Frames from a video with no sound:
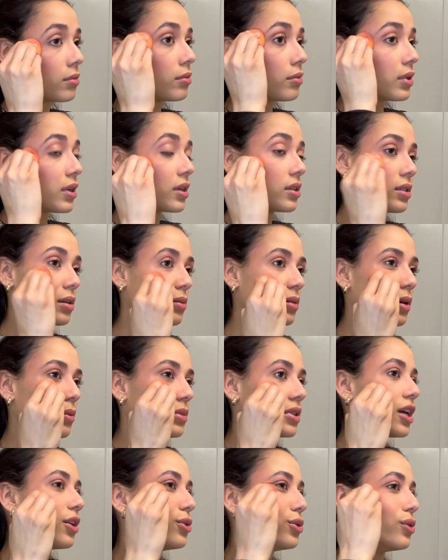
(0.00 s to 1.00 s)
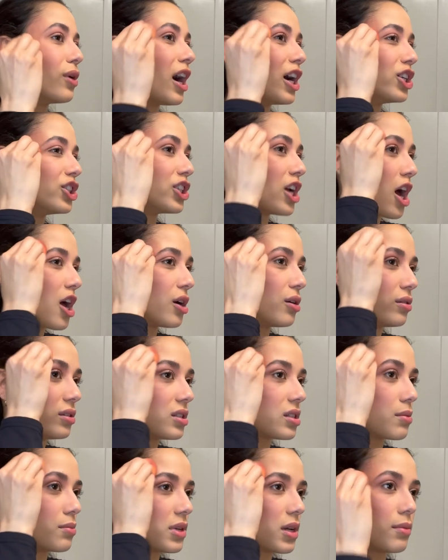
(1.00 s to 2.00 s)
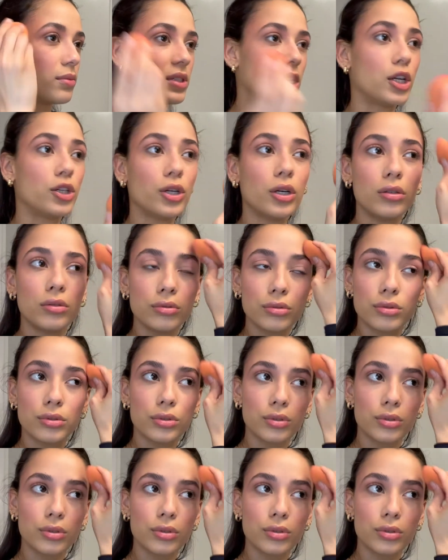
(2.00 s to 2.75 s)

because sometimes I do eyeshadow and sometimes I don't.